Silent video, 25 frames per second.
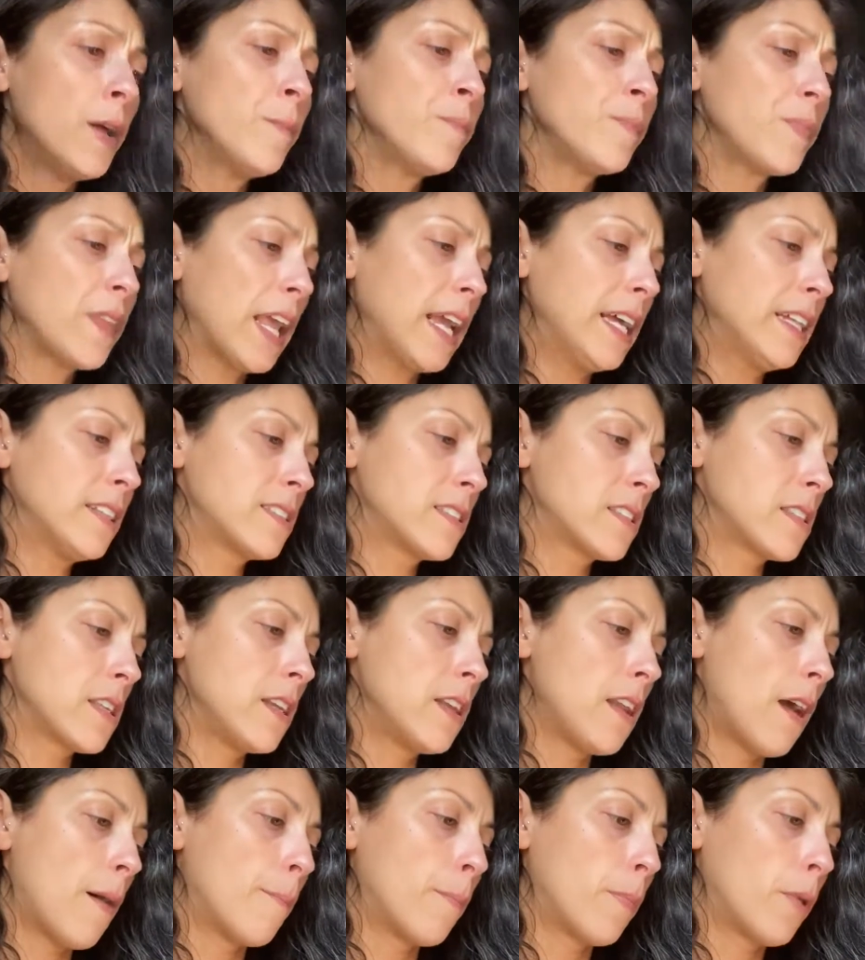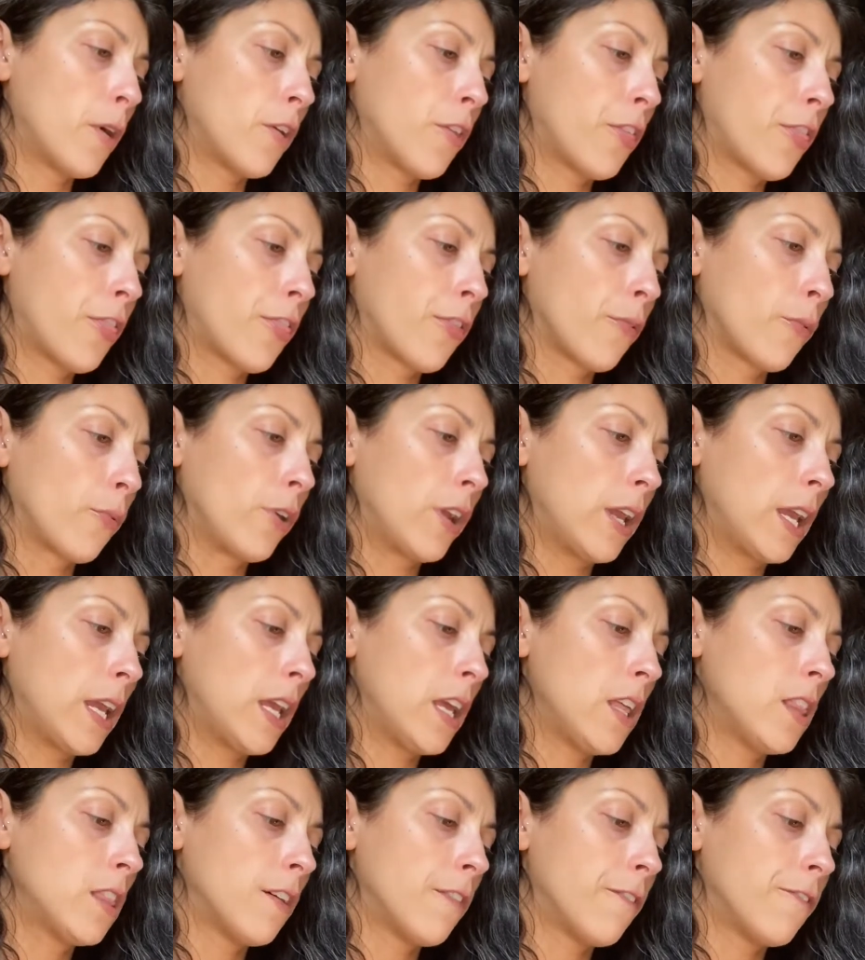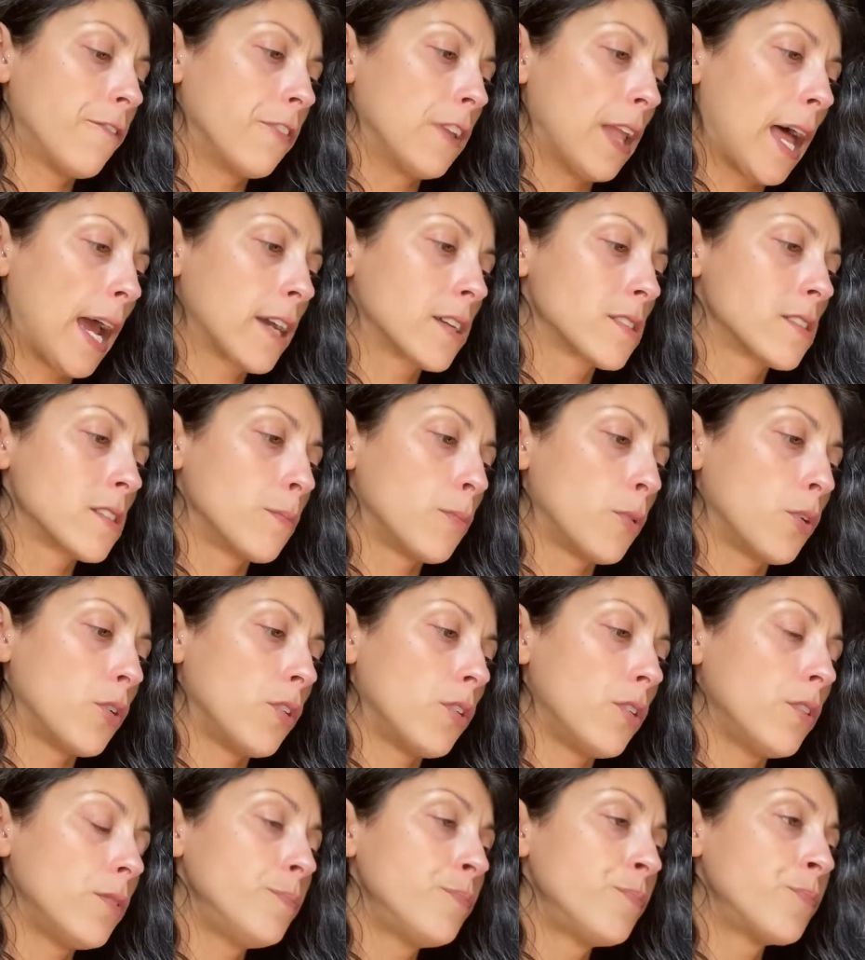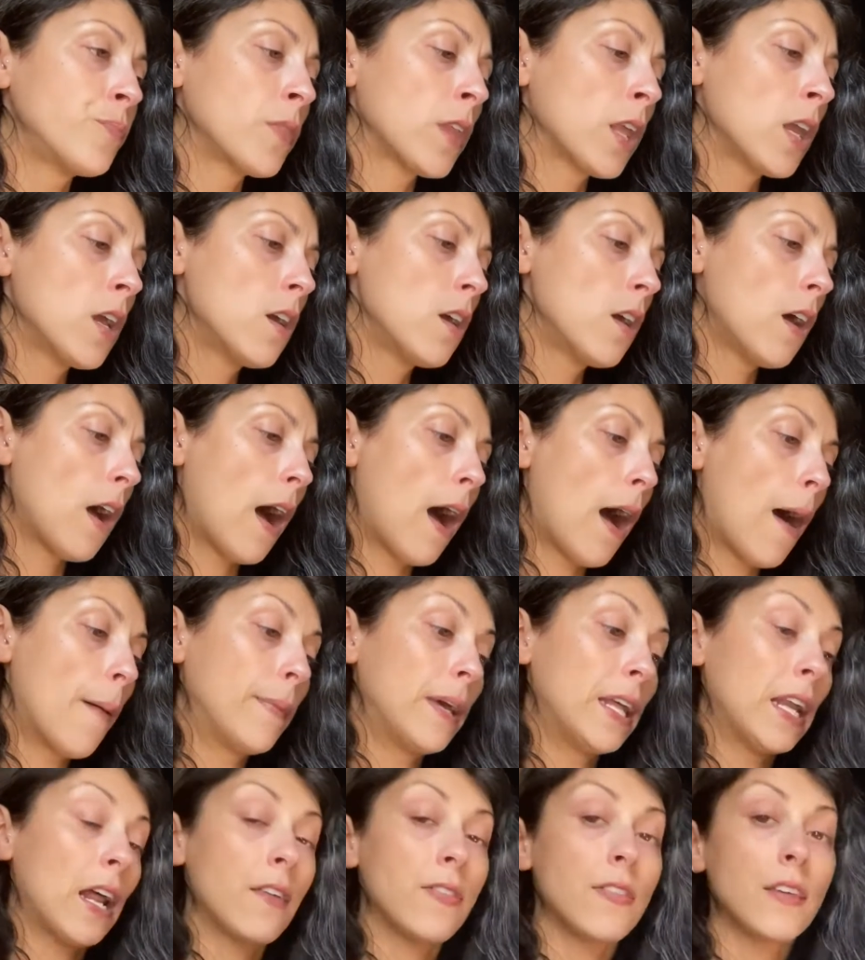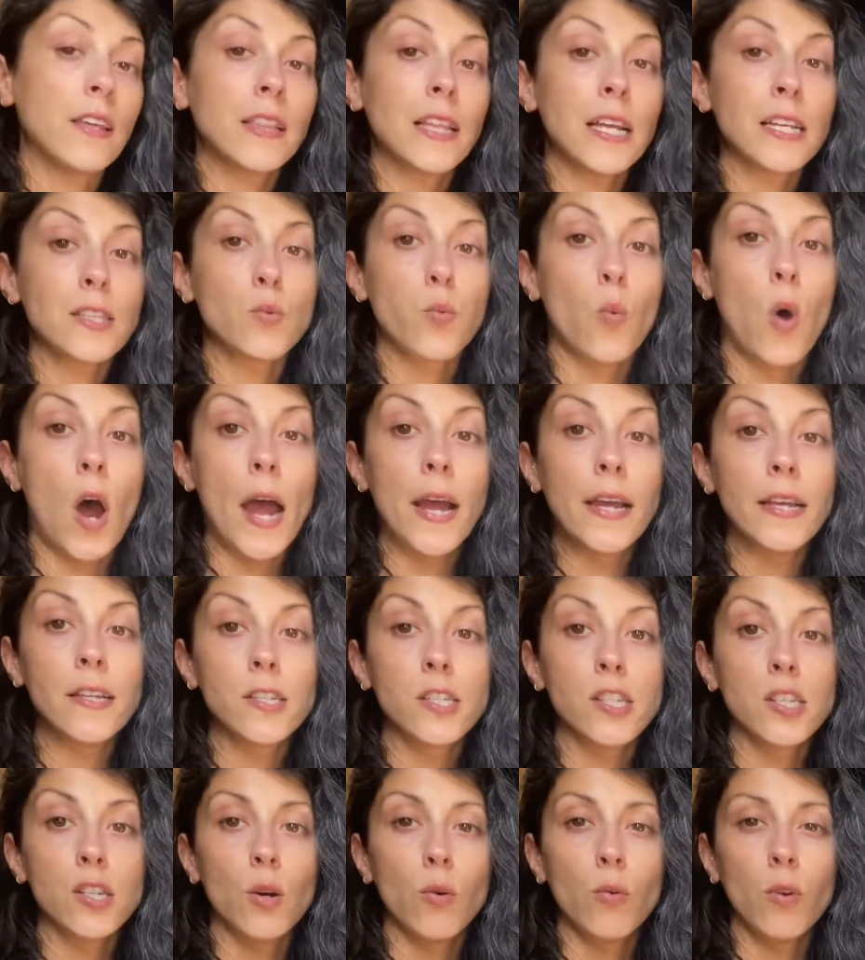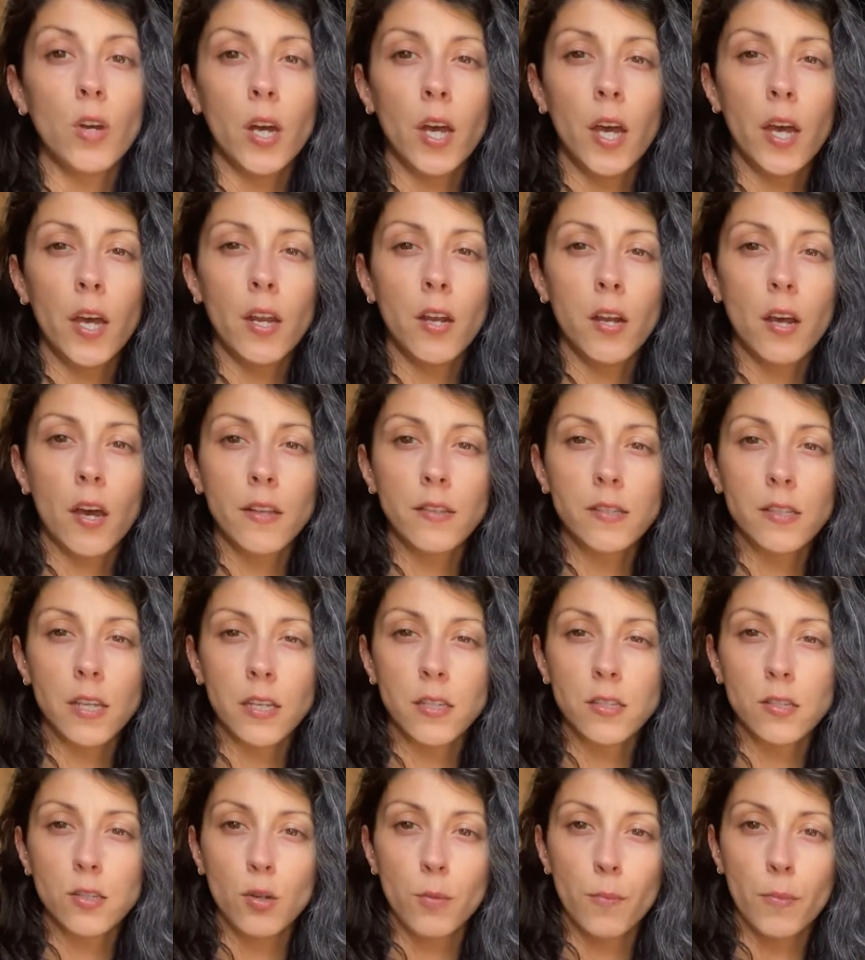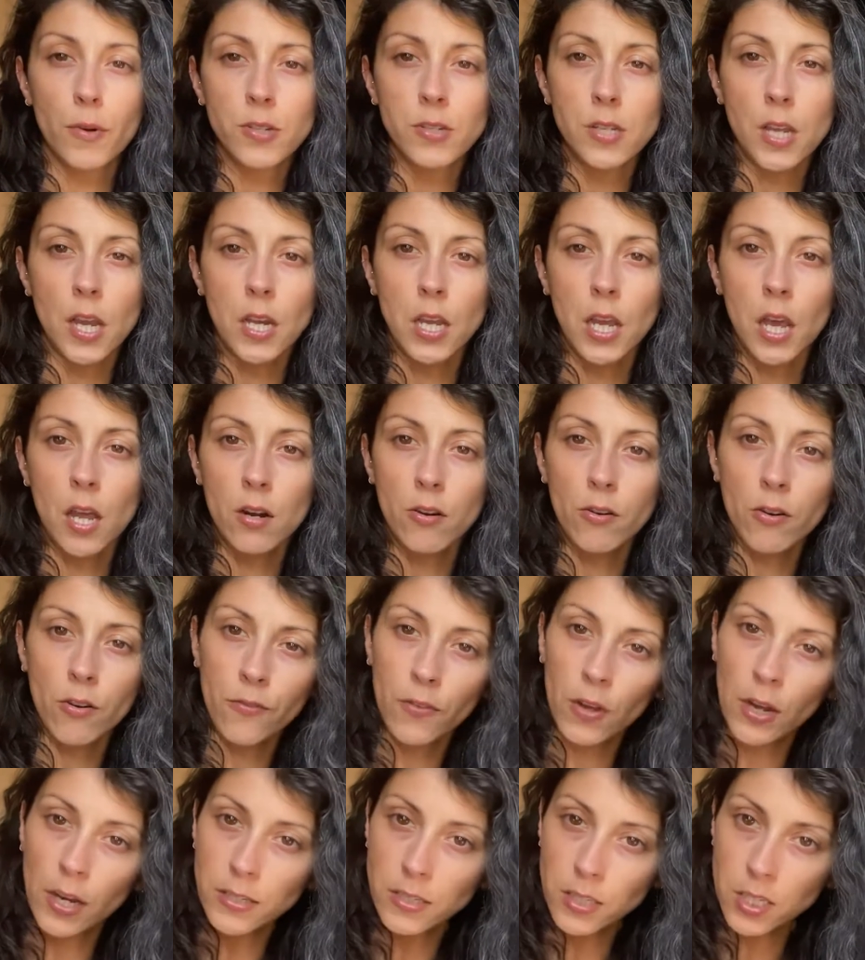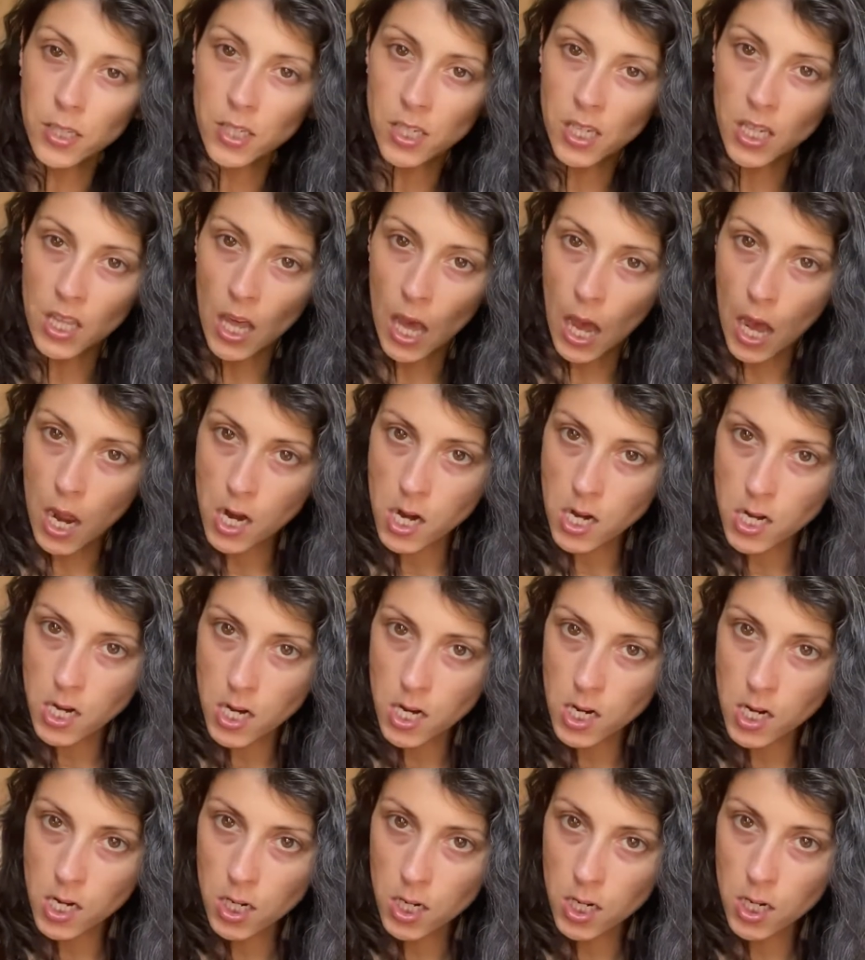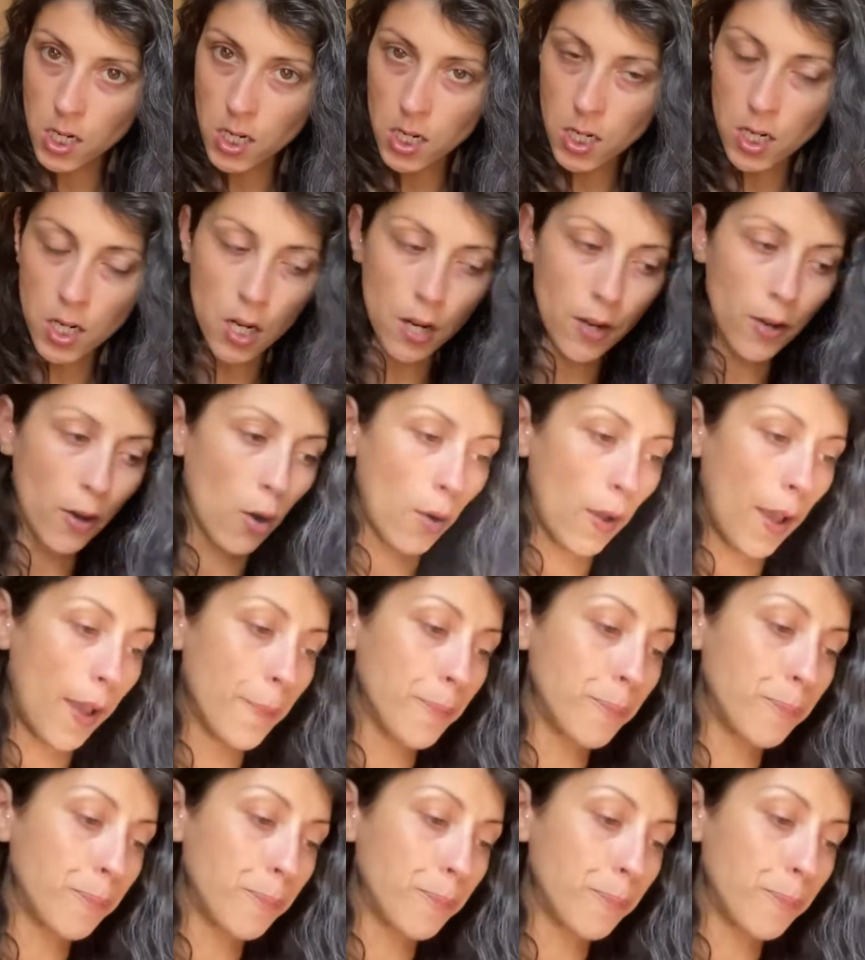it's the number 3, the flexible, and I think that's why it's so good. It's like super sunny. I don't know if you guys can see that. Okay.